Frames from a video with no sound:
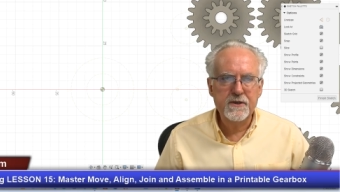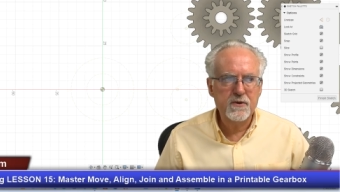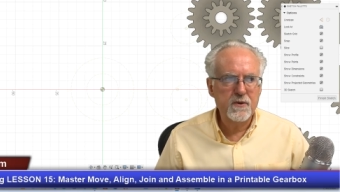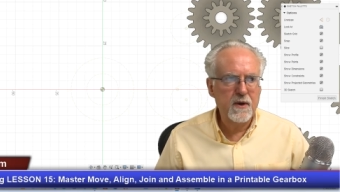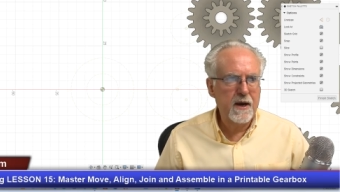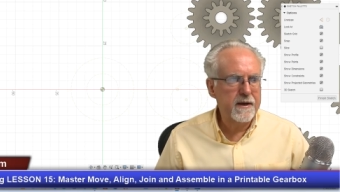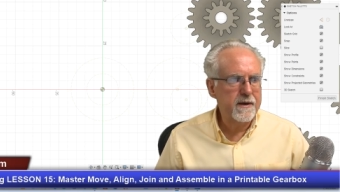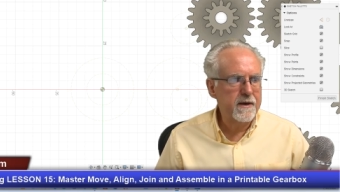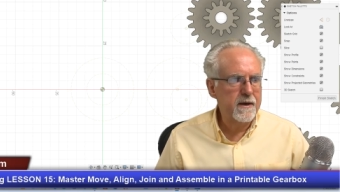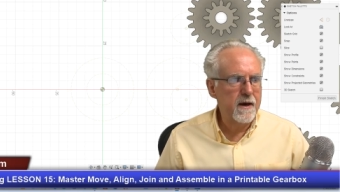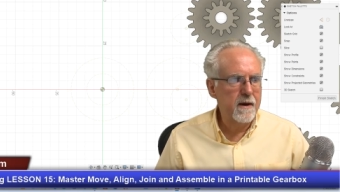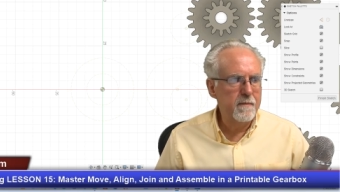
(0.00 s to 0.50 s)
So
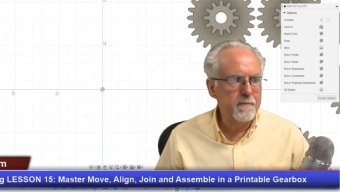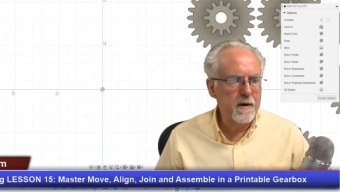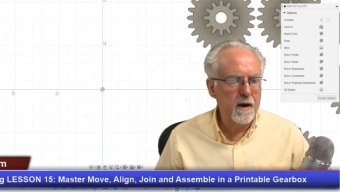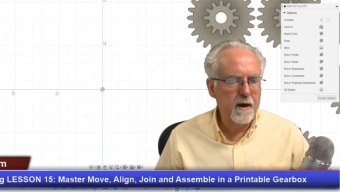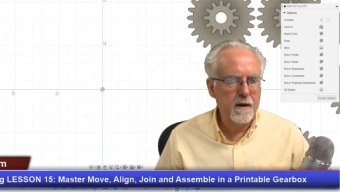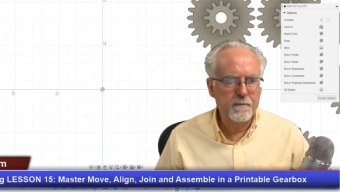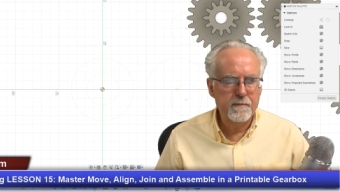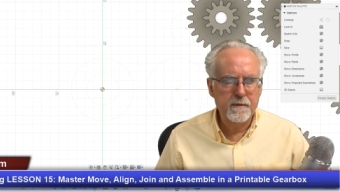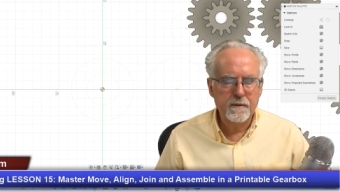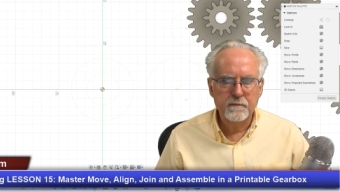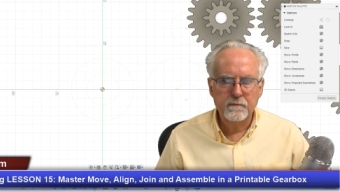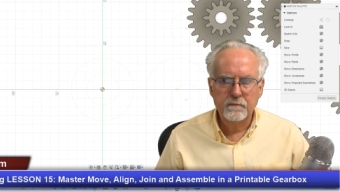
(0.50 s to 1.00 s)
I come
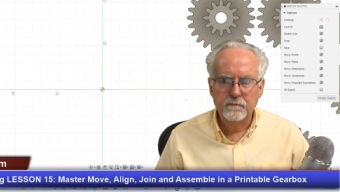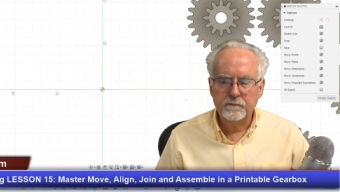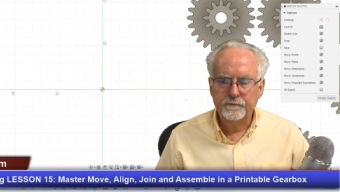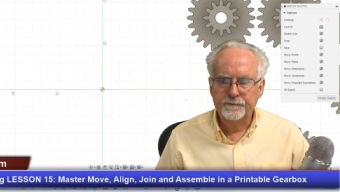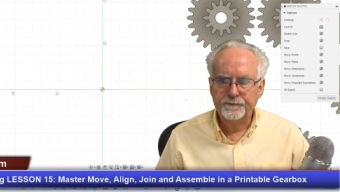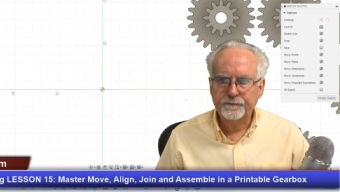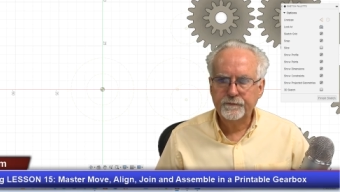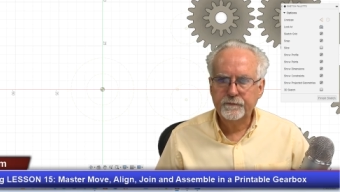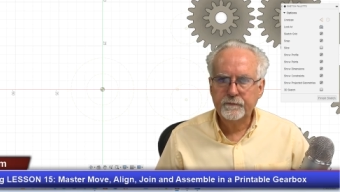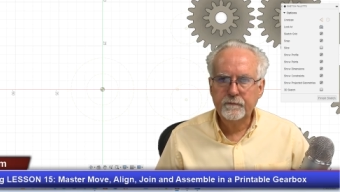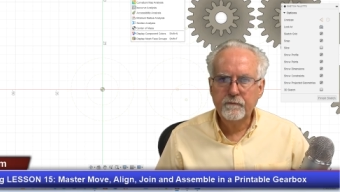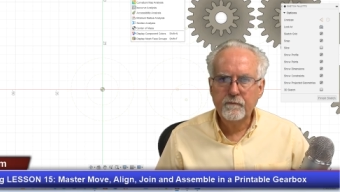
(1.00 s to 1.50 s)
up
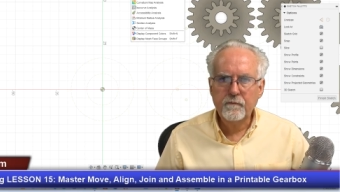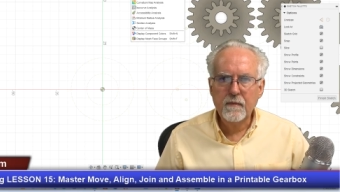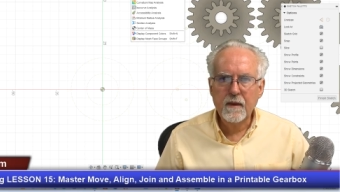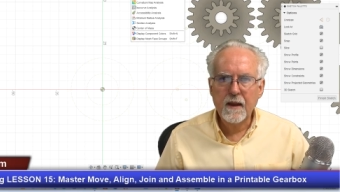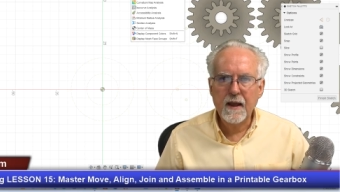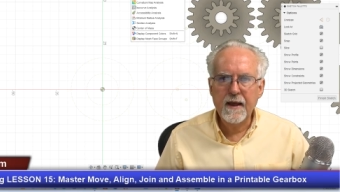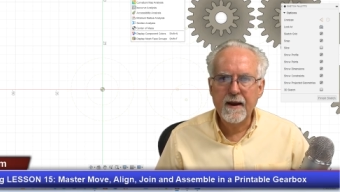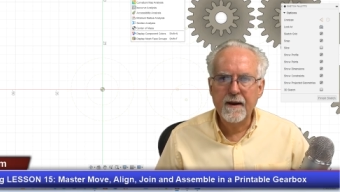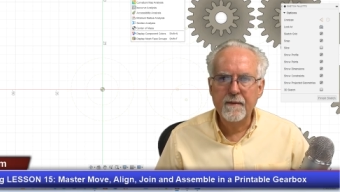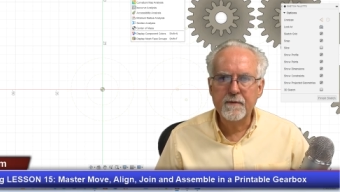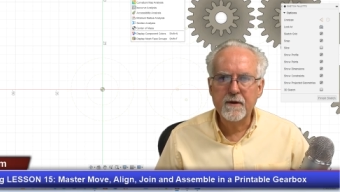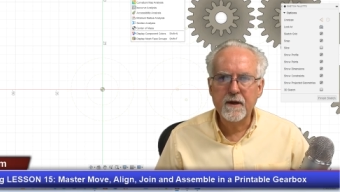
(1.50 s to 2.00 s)

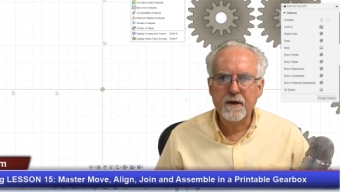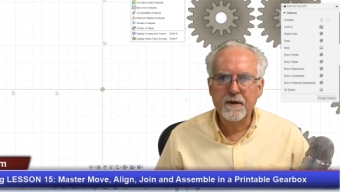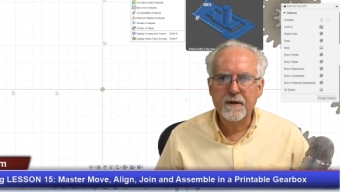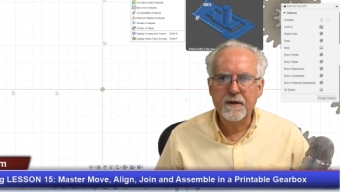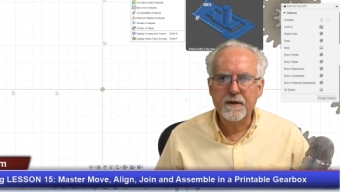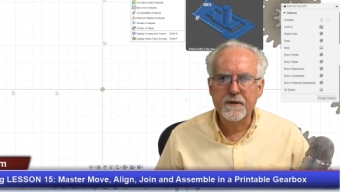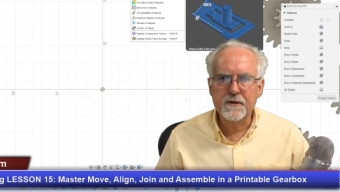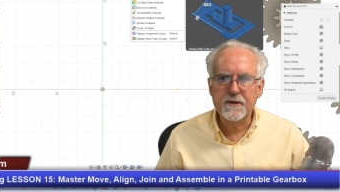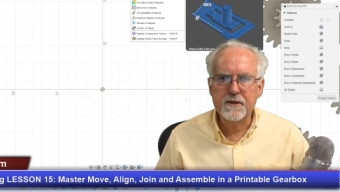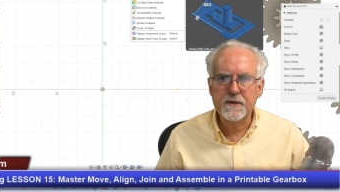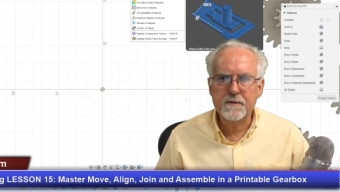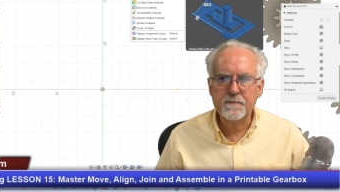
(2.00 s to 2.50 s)
and I'm going to
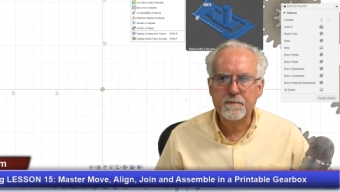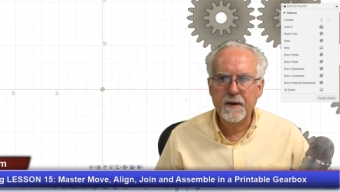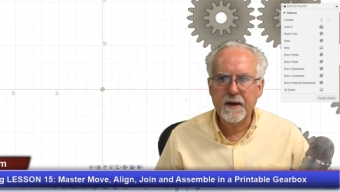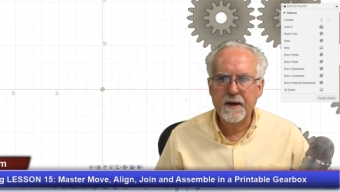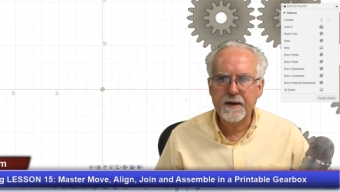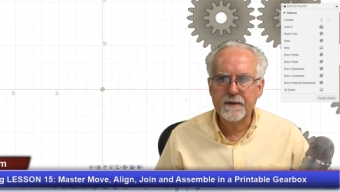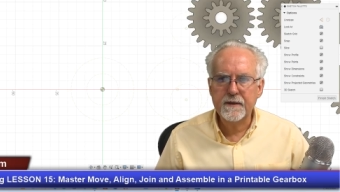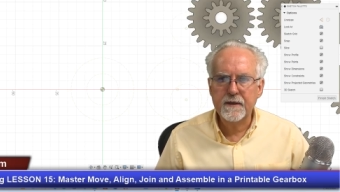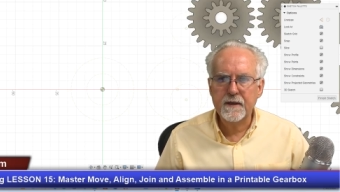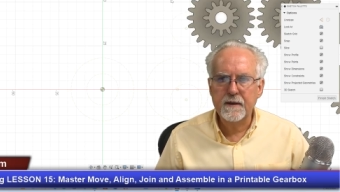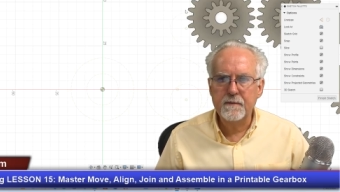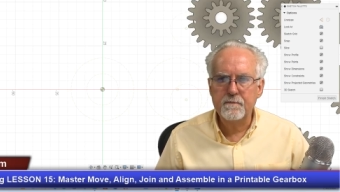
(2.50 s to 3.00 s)

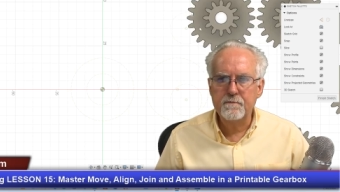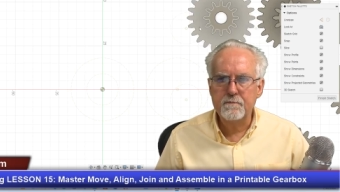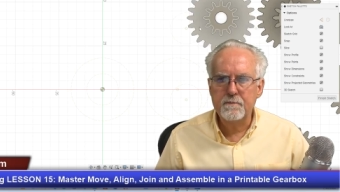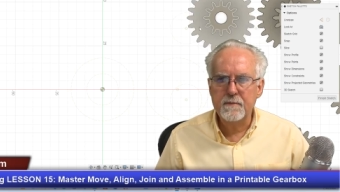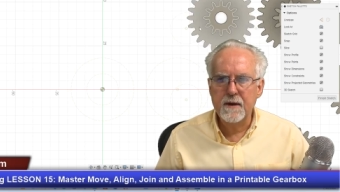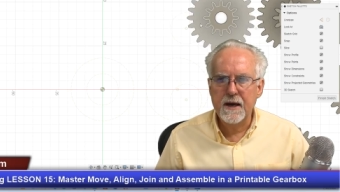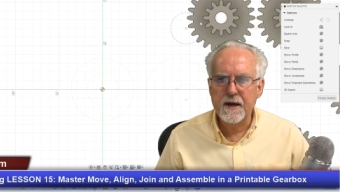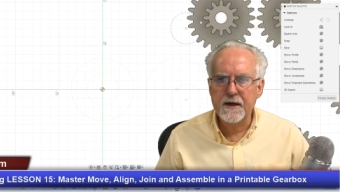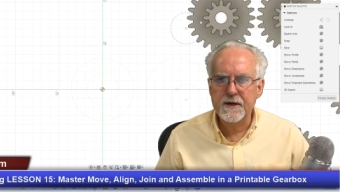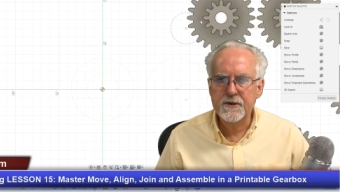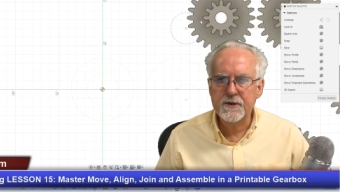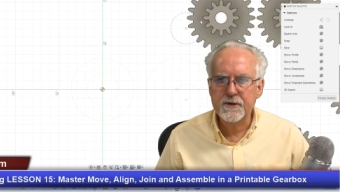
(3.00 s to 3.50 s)
inspect and
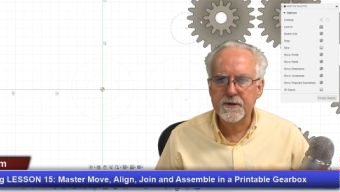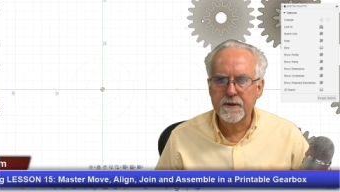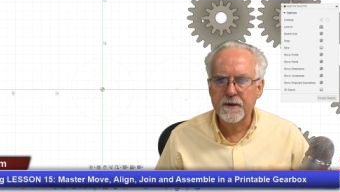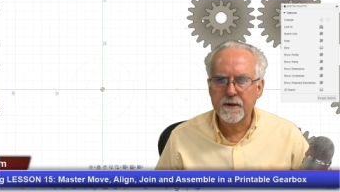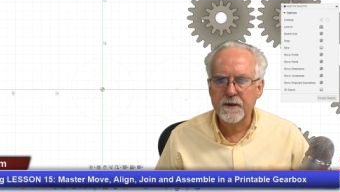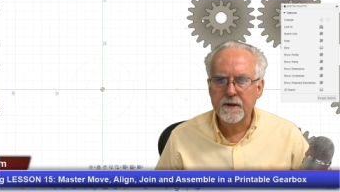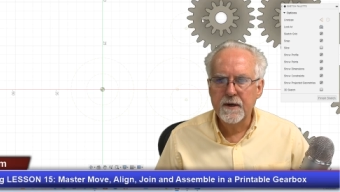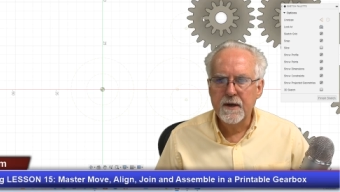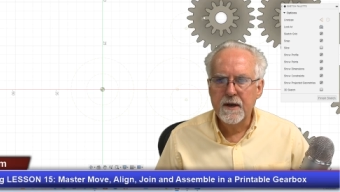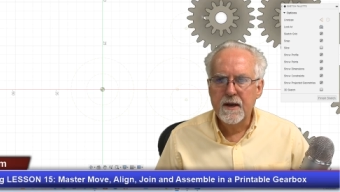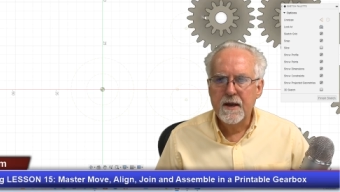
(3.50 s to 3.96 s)
measure.